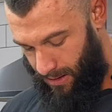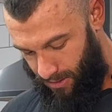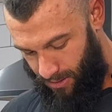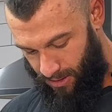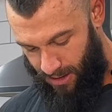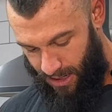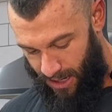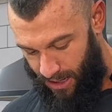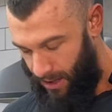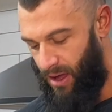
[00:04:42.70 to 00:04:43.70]

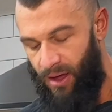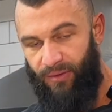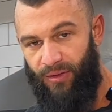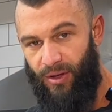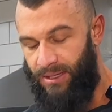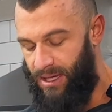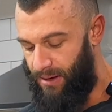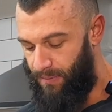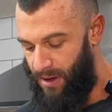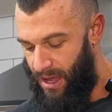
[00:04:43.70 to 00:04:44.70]
Okay, first
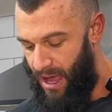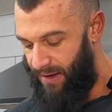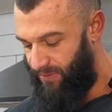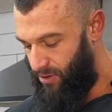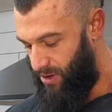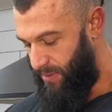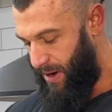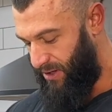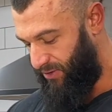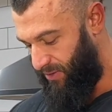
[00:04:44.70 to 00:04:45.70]
tip, have it on the
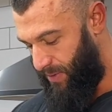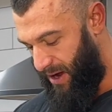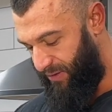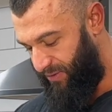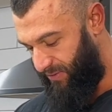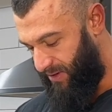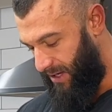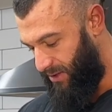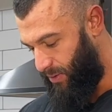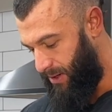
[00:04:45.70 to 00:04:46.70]
bench for about
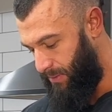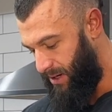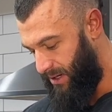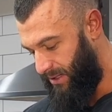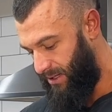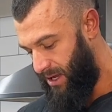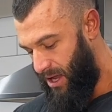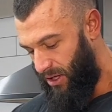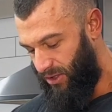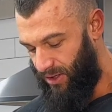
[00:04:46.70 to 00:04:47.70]
15-20 minutes
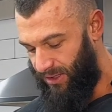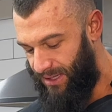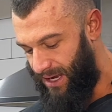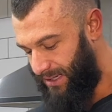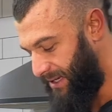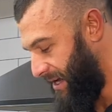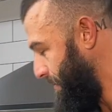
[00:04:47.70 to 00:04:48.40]
so it starts to come